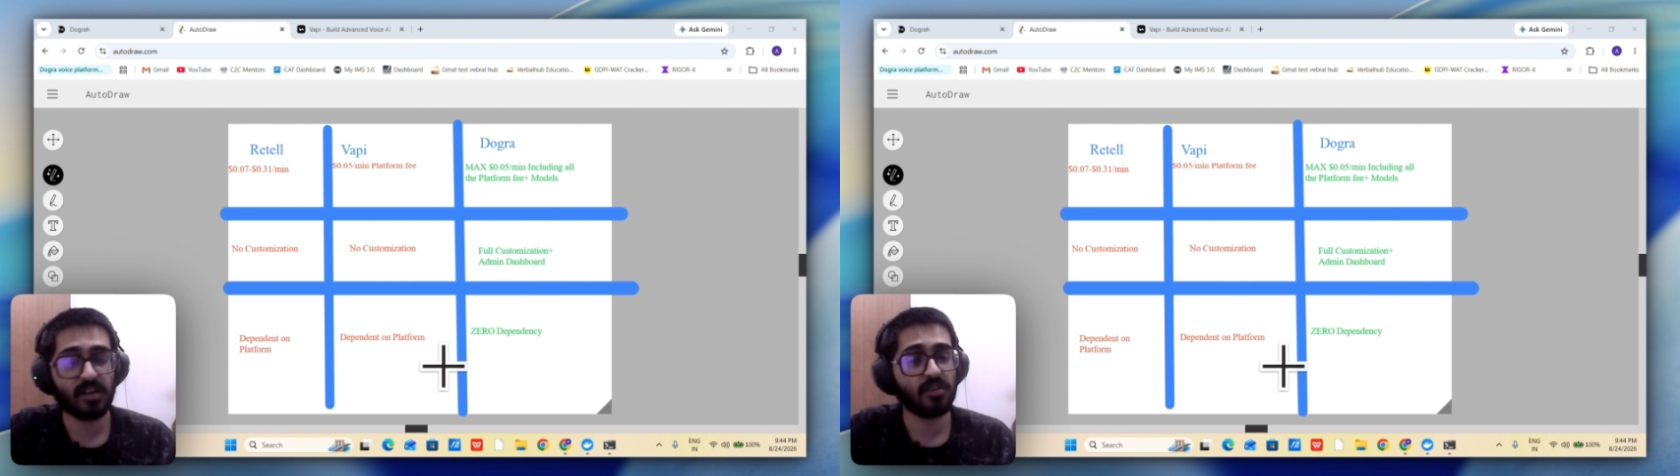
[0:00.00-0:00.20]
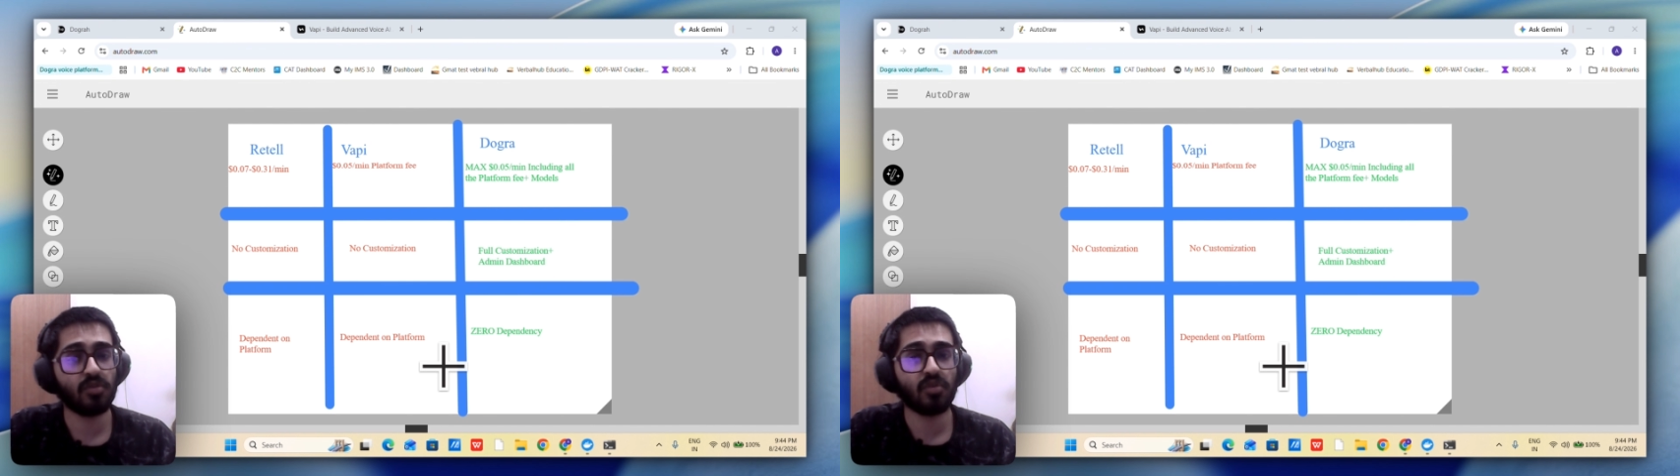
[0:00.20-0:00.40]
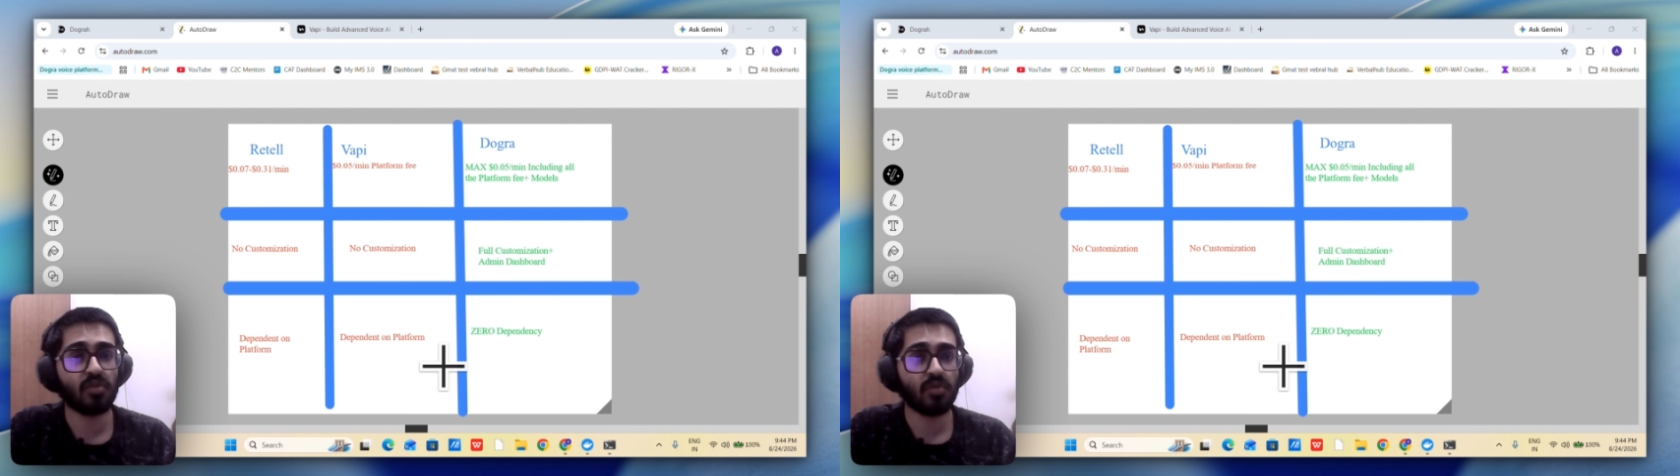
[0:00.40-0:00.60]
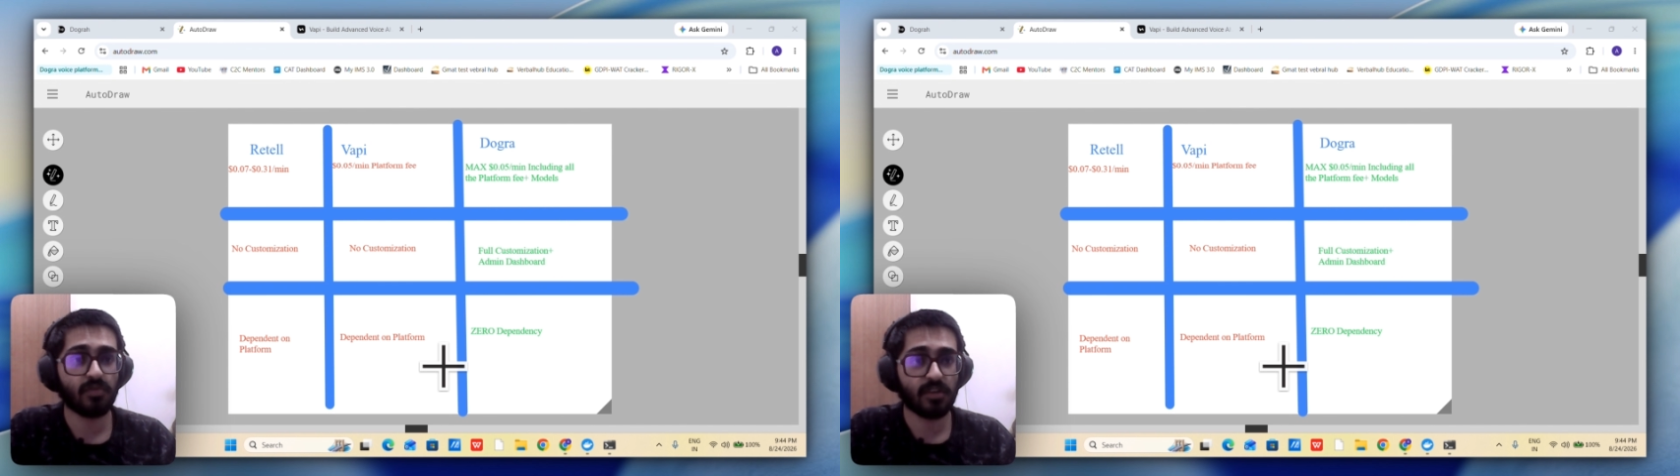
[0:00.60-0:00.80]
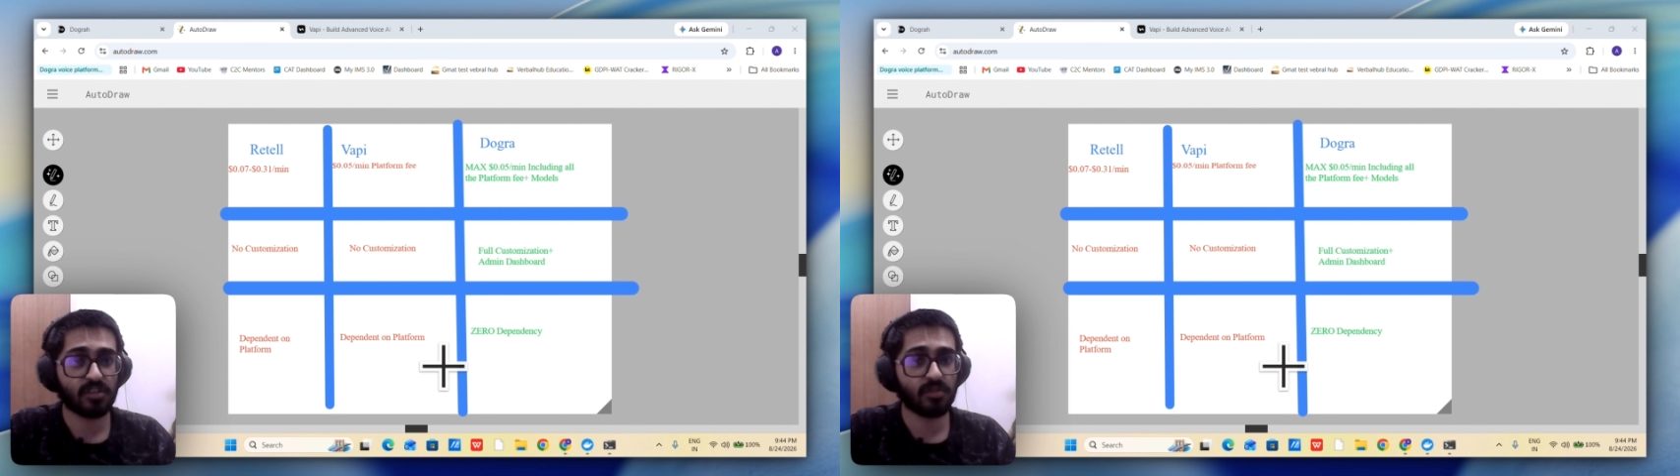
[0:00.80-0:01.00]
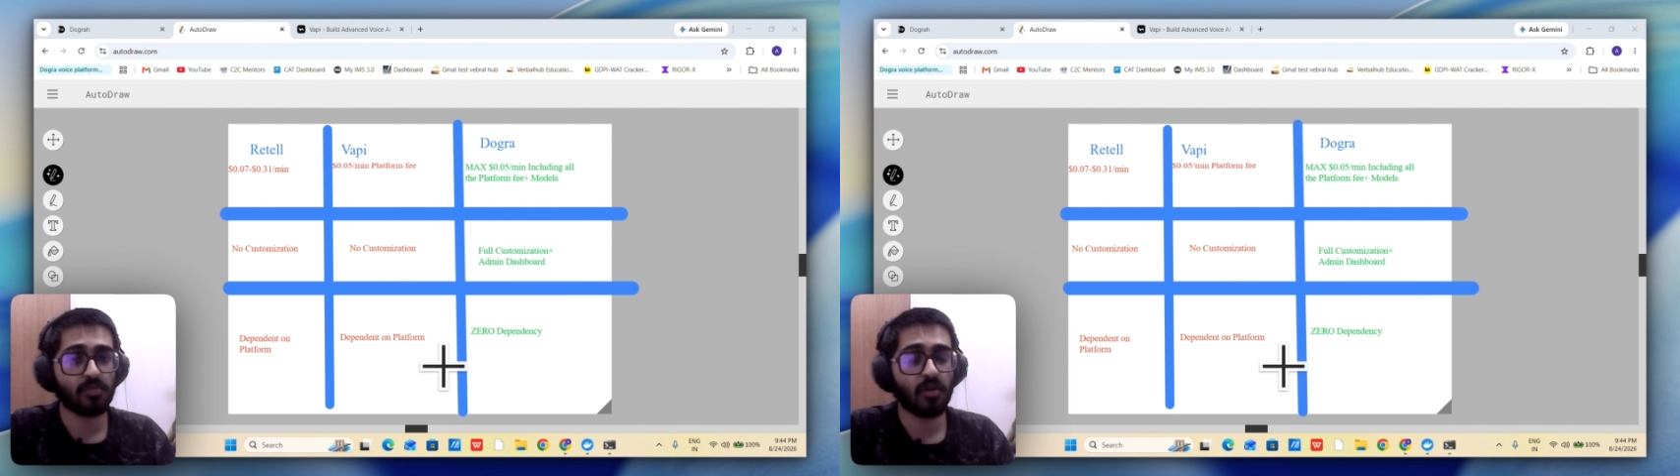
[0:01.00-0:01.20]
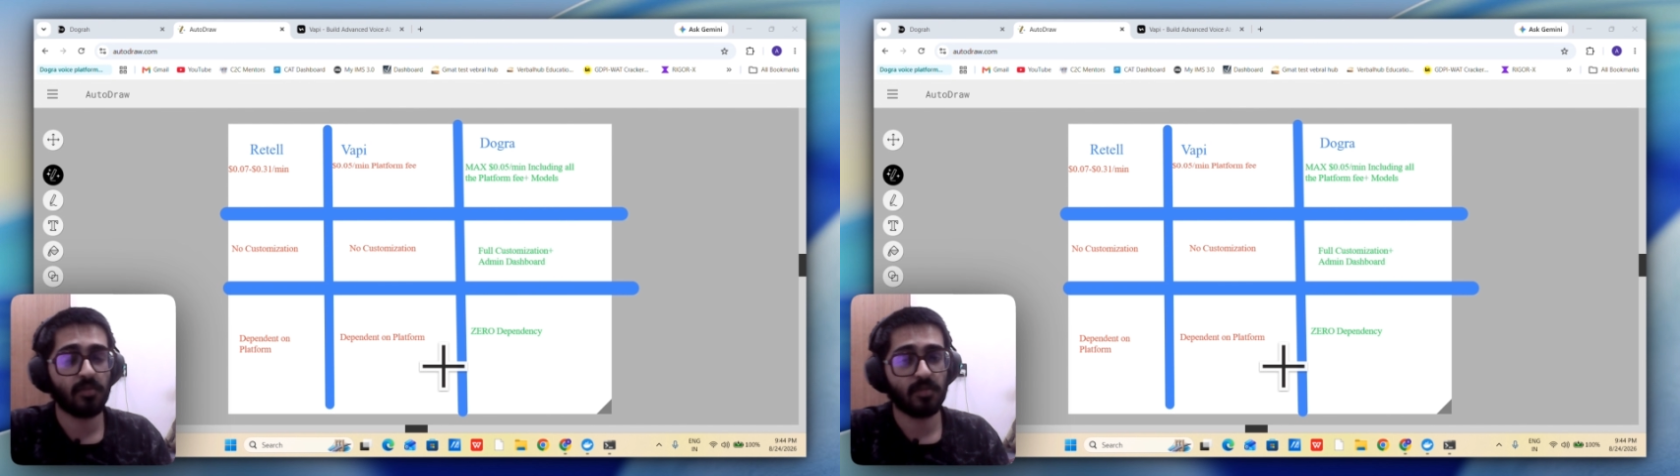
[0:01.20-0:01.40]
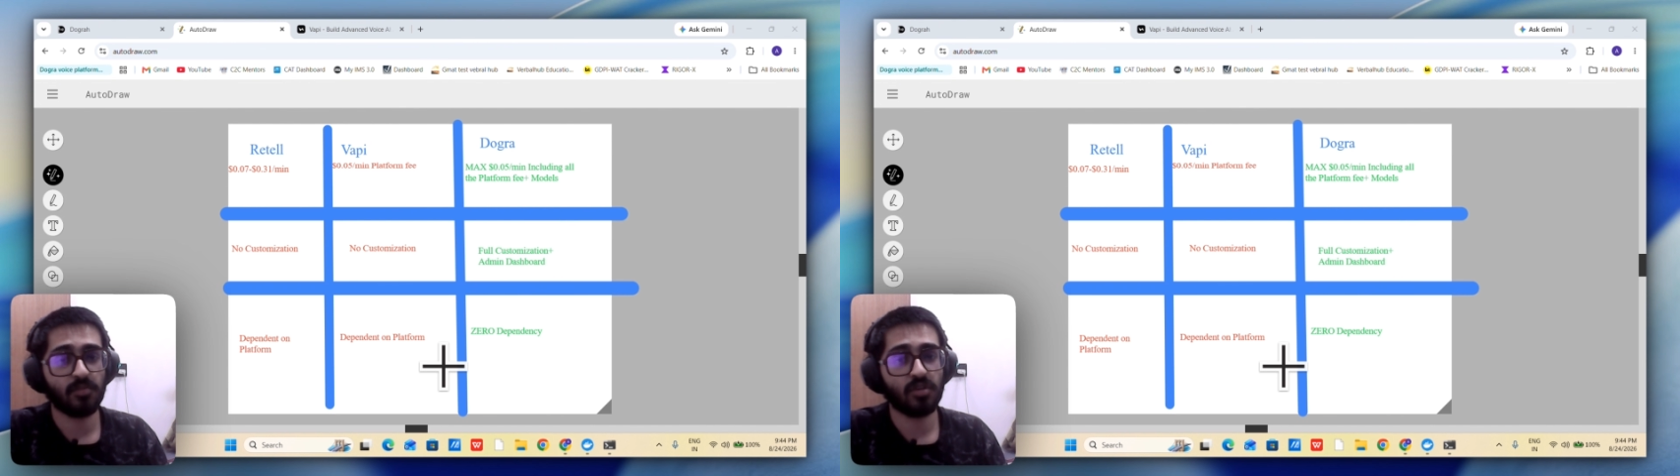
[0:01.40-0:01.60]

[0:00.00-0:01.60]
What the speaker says: and you don't know what's the problem.